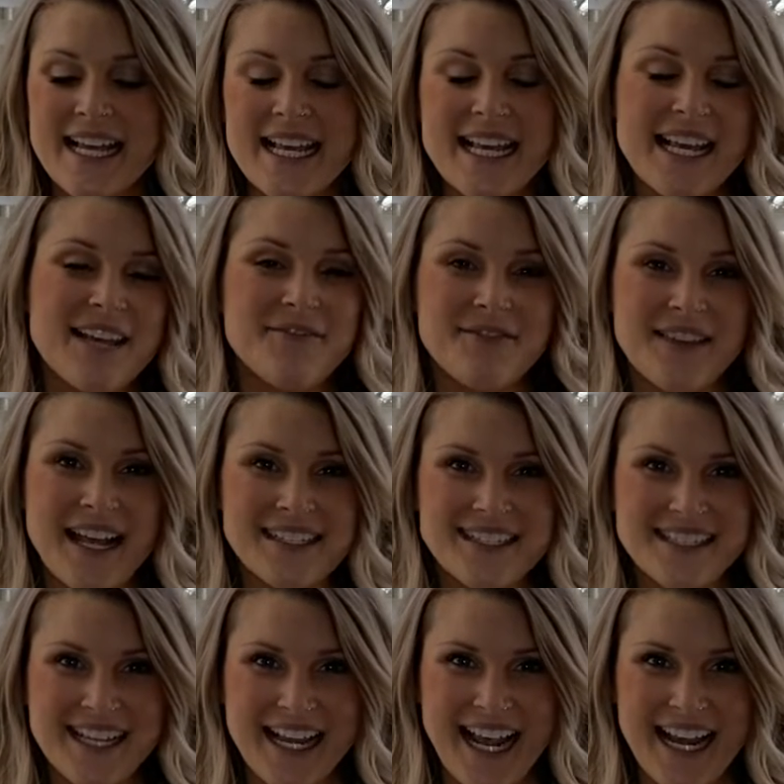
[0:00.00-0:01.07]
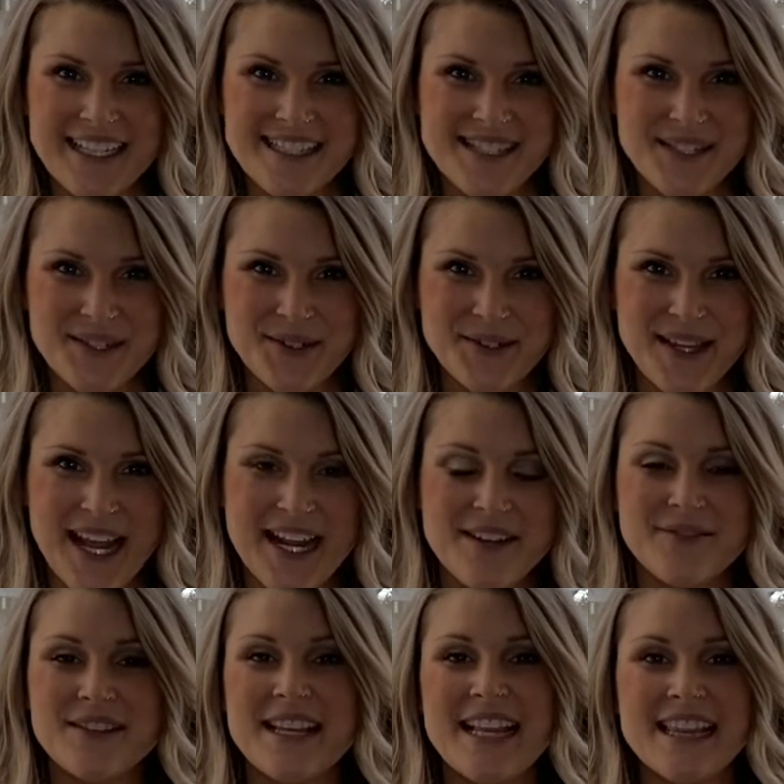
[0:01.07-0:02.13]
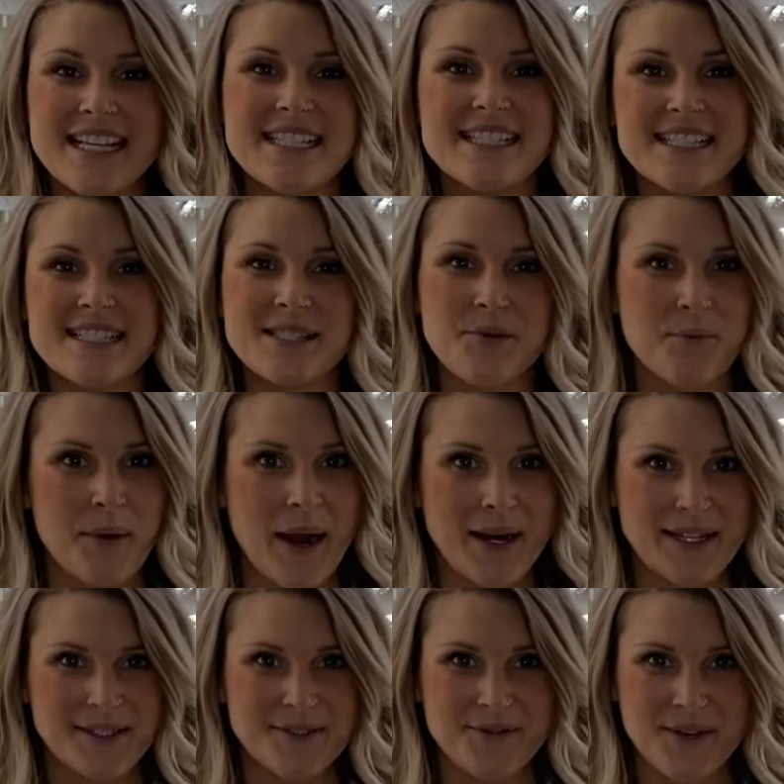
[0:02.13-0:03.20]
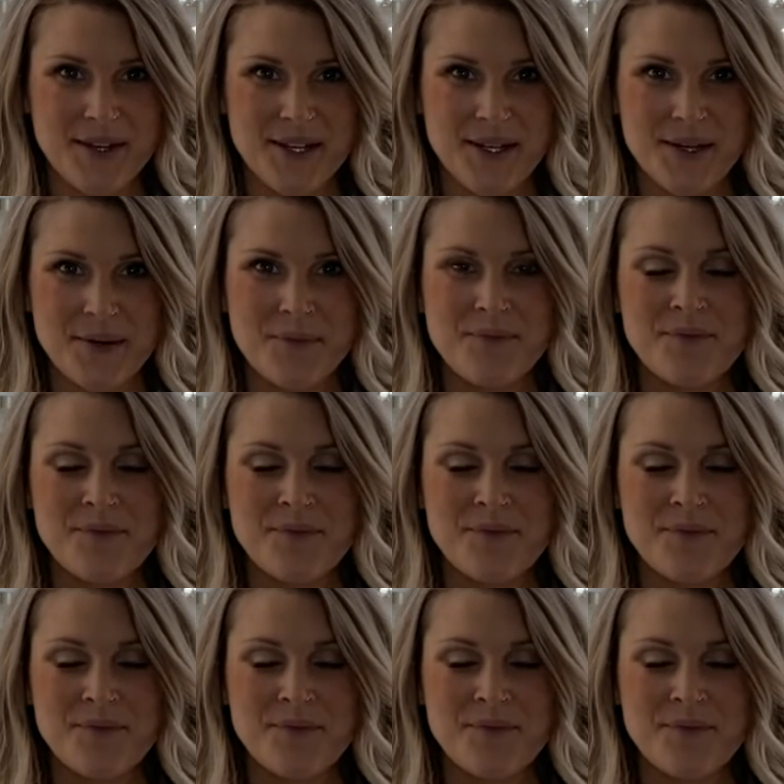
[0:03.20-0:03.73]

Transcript: If that's the case in your life, then this is the product for you.